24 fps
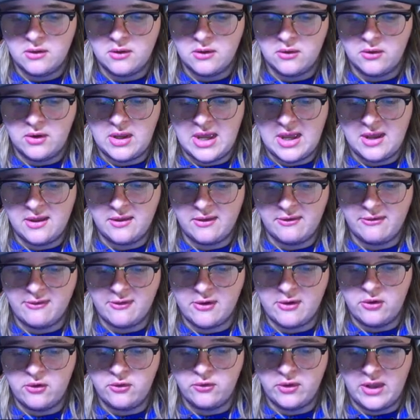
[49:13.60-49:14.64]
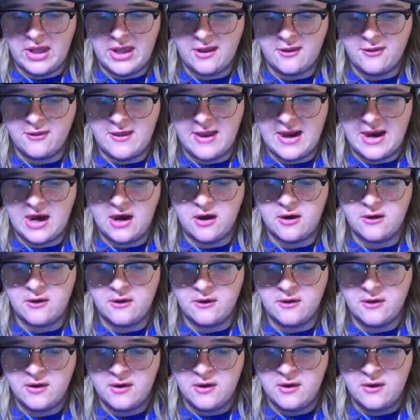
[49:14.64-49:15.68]
Okay, let's go, like, there.
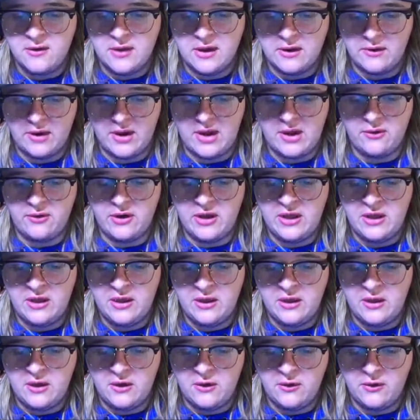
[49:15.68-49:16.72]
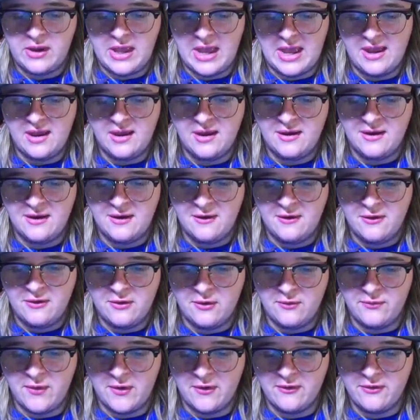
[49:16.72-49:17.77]
There we go. Okay,
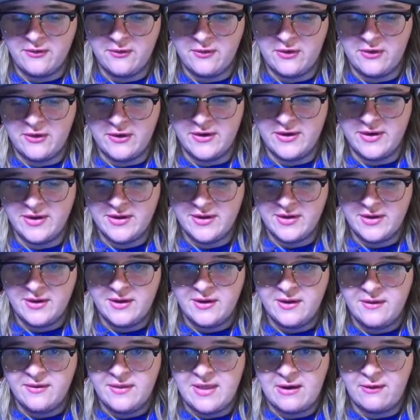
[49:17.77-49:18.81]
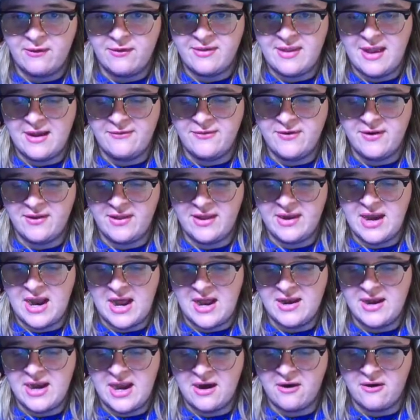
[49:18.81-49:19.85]
so far so good. That was definitely
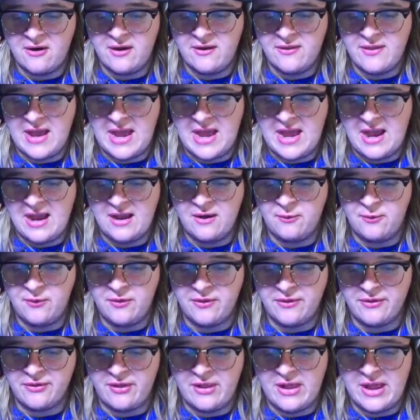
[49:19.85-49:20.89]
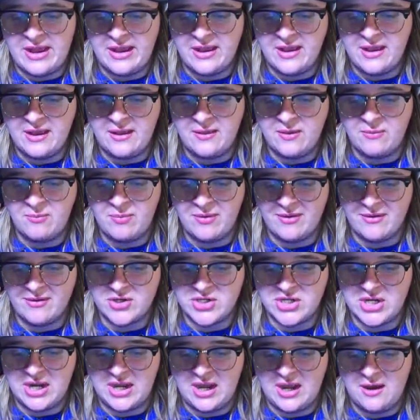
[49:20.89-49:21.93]
not an area that I was liking the
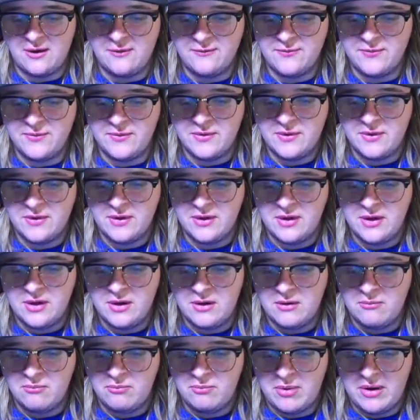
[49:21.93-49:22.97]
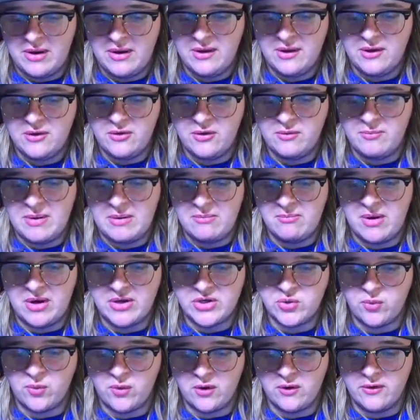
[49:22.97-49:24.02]
positioning of. But it could have been
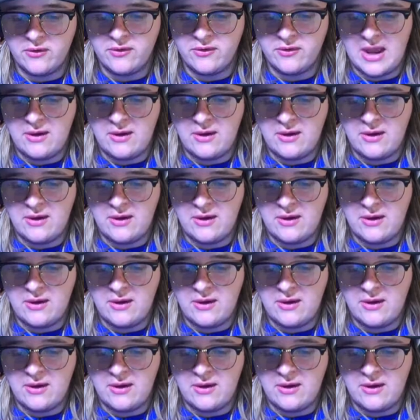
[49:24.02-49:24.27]
much worse.